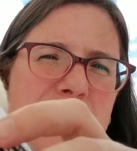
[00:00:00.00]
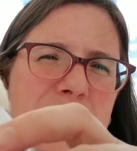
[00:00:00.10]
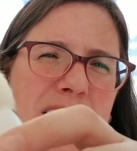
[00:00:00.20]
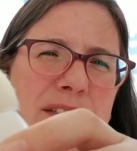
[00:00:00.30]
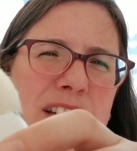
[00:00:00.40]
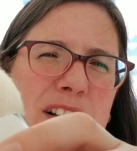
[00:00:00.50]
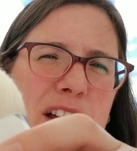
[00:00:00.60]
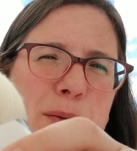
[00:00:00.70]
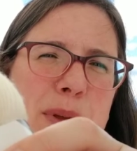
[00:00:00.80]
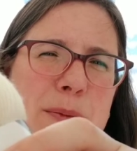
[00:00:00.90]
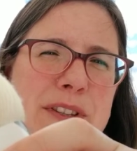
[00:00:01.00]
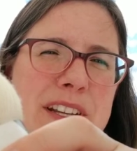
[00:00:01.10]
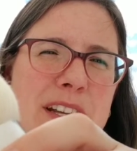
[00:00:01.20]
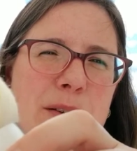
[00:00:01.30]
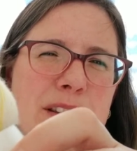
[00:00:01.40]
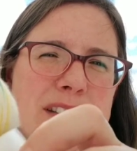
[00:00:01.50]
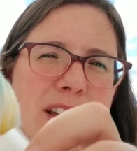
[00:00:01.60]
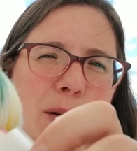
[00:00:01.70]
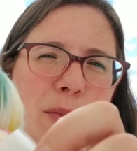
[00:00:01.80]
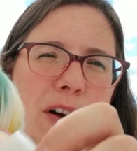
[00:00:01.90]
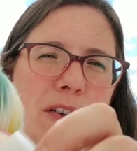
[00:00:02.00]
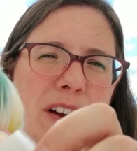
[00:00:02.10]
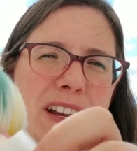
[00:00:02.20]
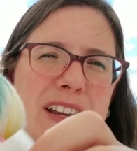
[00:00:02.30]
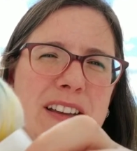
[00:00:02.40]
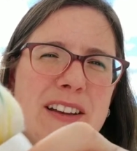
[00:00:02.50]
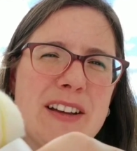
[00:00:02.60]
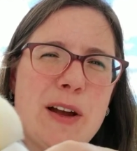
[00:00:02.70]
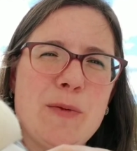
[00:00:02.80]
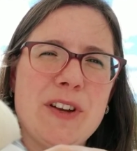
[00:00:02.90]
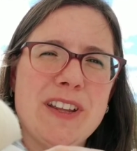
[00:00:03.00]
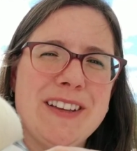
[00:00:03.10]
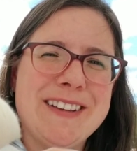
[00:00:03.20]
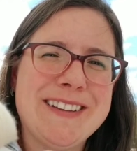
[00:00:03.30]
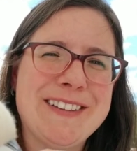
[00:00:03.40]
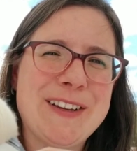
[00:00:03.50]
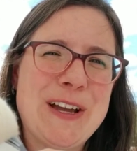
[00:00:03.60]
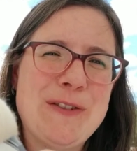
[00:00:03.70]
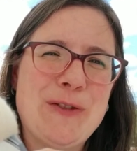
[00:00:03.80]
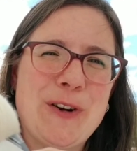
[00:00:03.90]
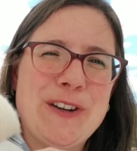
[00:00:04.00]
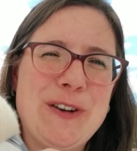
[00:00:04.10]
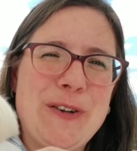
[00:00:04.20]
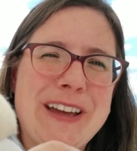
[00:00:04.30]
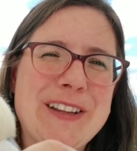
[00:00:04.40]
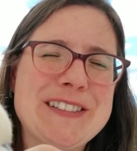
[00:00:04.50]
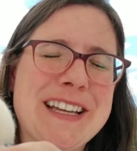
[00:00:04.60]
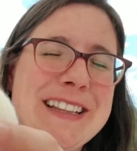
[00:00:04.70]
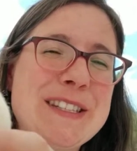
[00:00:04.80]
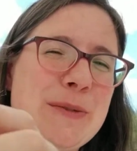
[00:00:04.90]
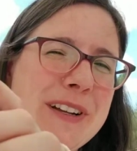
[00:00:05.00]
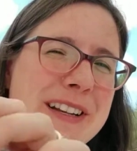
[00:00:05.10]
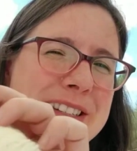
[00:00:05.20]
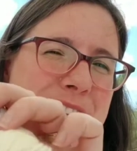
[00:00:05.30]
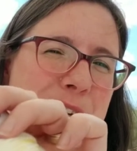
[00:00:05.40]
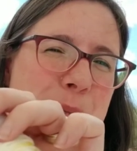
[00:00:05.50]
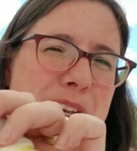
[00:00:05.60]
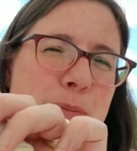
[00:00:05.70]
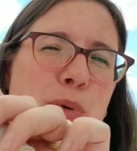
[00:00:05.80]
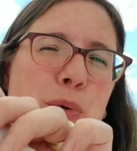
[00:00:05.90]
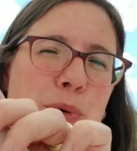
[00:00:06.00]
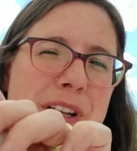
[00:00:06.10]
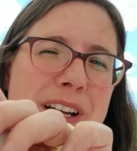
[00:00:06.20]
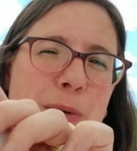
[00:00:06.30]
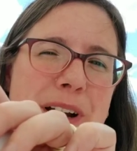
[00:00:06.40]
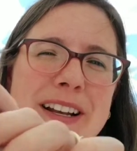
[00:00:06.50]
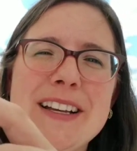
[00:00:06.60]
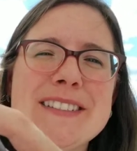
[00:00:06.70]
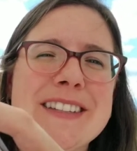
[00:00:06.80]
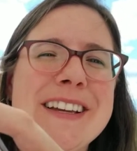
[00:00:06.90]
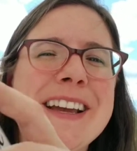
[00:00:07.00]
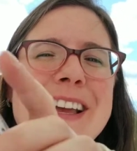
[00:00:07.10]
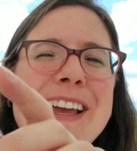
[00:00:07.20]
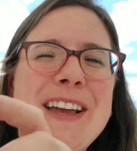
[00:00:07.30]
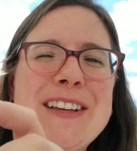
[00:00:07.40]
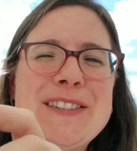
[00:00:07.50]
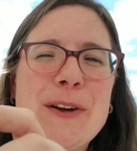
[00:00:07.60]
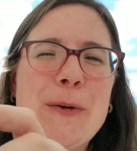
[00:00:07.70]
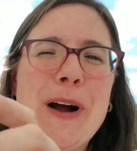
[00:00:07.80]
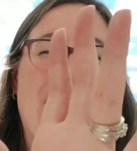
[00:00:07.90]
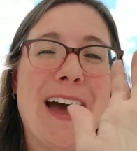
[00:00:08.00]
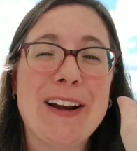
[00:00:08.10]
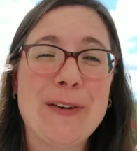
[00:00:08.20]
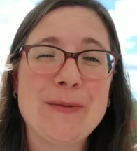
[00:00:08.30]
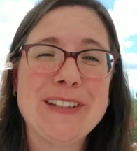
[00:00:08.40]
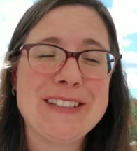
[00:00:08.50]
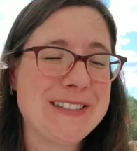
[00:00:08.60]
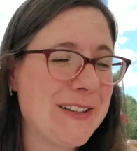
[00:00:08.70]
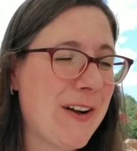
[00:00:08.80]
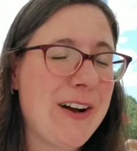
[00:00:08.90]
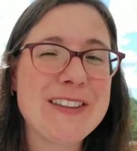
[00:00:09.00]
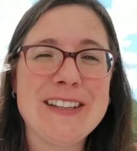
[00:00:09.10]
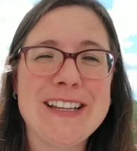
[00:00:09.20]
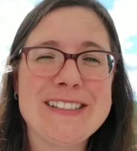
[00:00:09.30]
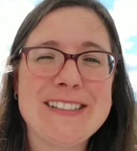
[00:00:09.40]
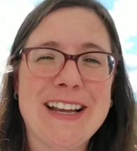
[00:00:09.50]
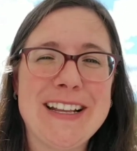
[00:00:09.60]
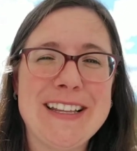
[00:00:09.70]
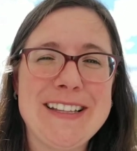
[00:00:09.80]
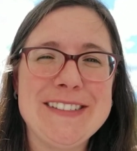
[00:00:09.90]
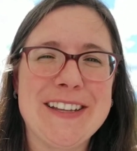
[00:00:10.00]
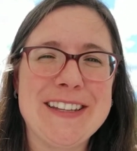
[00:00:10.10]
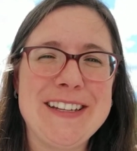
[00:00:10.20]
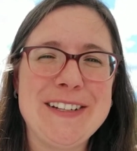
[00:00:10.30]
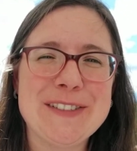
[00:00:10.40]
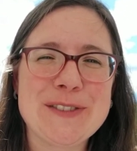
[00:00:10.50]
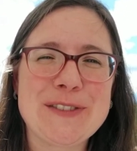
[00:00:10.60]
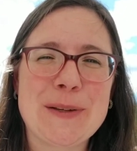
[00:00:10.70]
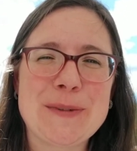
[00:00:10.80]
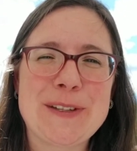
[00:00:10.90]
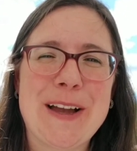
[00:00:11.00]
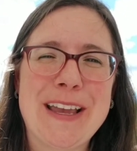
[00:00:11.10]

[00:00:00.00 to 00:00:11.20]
I've seen a lot of people knitting this up already. I'm really looking forward to doing it. Looks like this one is going to be pooling quite nicely. So I don't know, this is on the list. Got to get these on the needles for summer sock